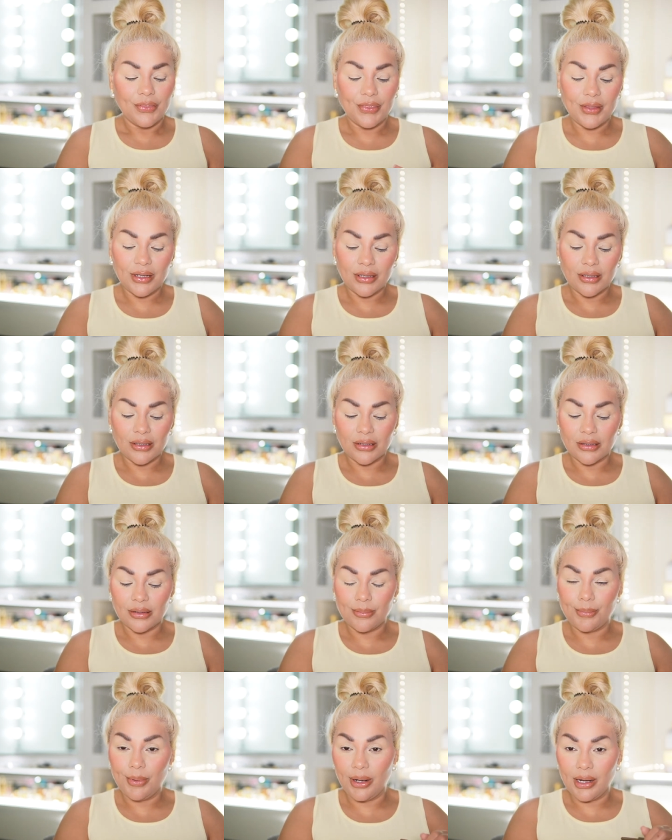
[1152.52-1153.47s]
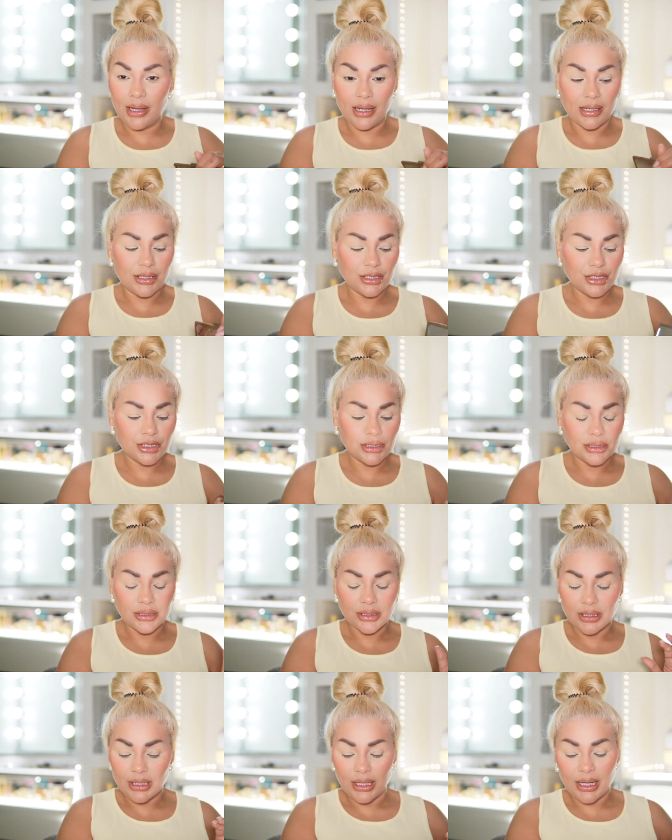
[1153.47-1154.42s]
the blush
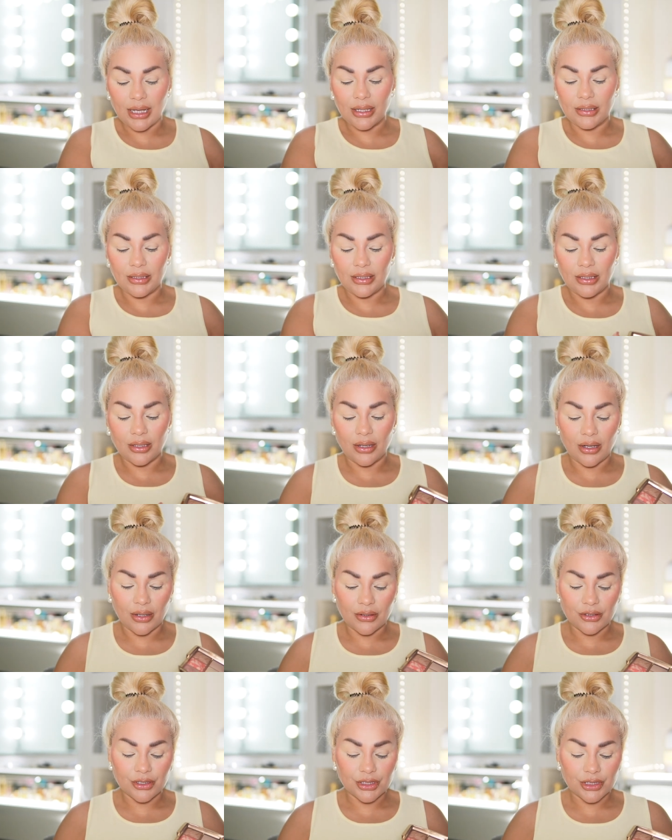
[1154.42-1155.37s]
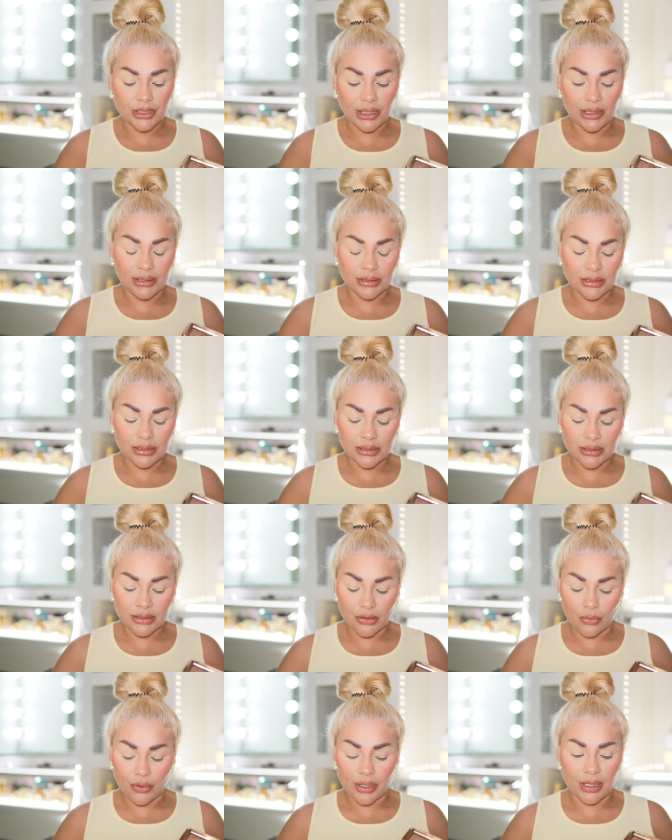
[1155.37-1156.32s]
and the other shades
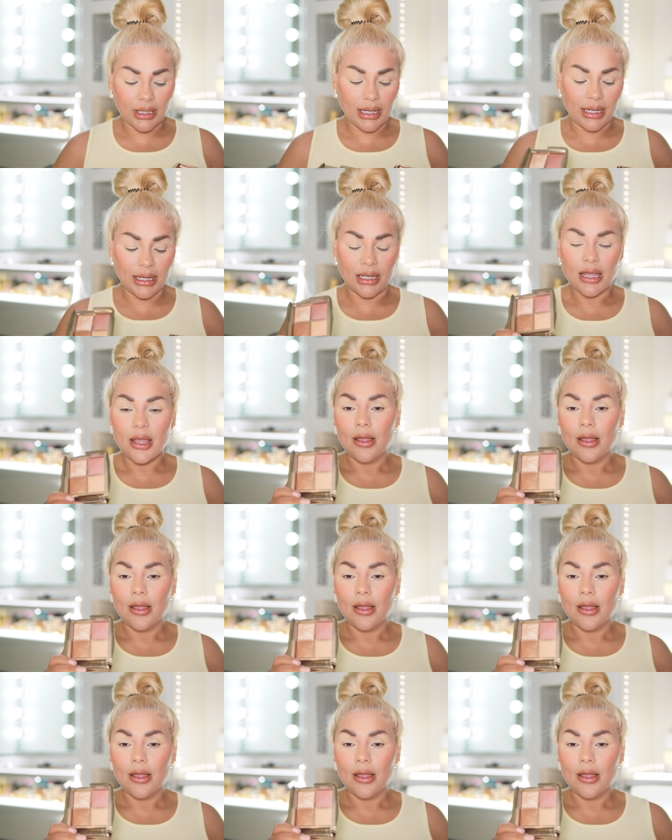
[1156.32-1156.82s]
or like